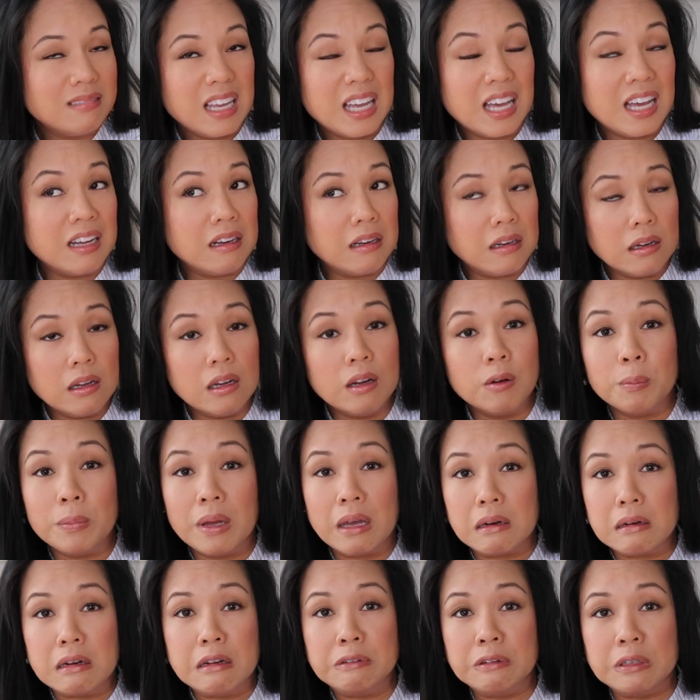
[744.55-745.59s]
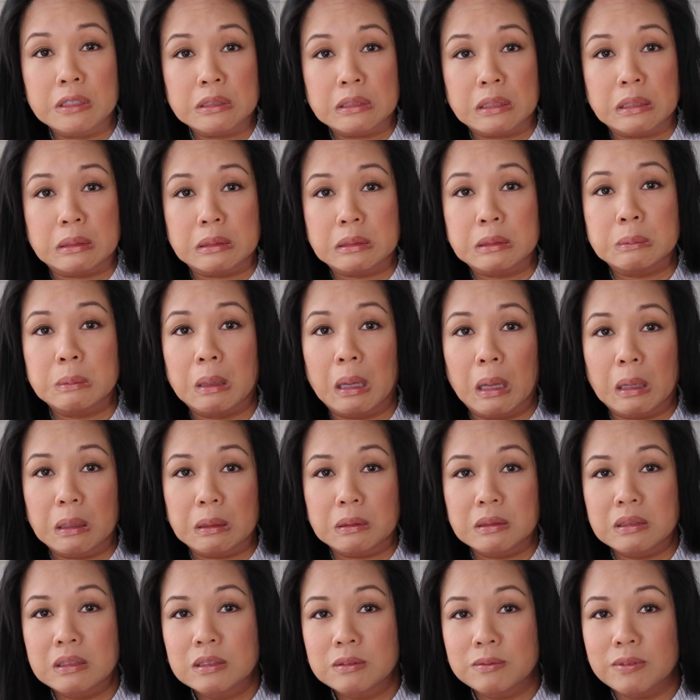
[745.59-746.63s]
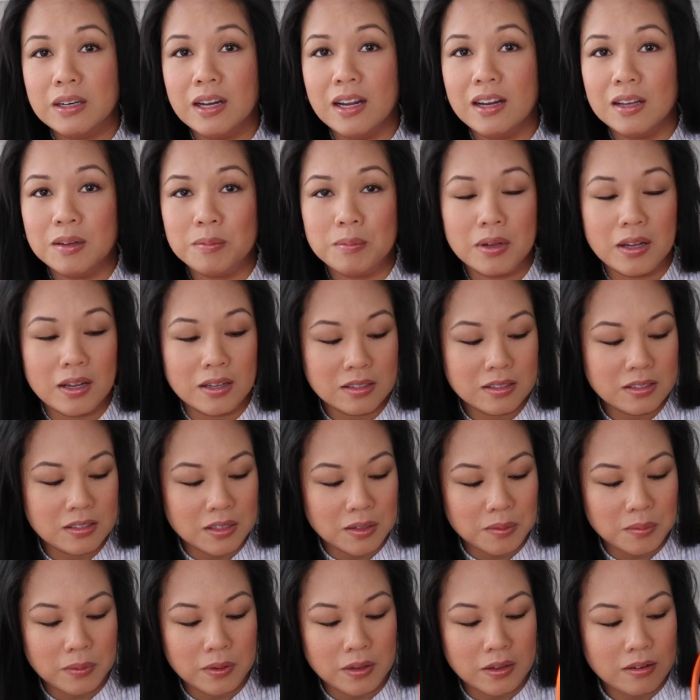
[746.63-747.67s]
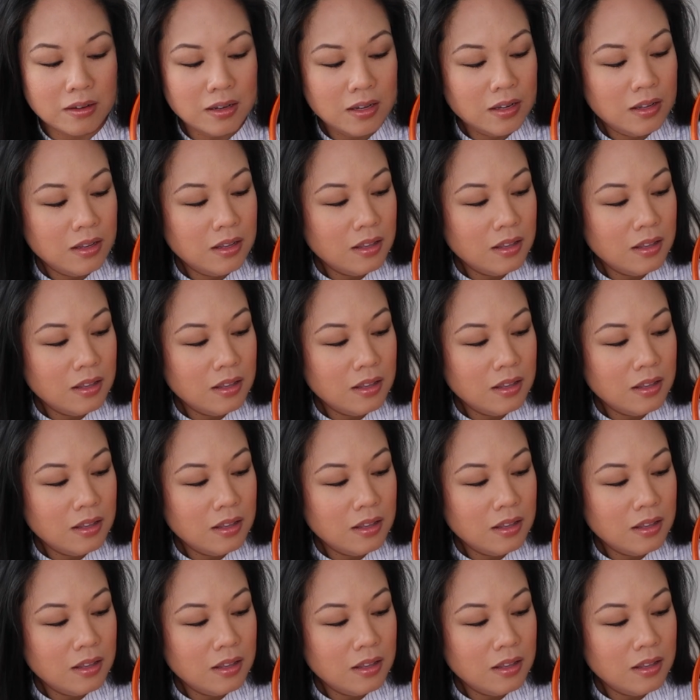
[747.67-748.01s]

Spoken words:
had a magnificent smell when I unboxed it, but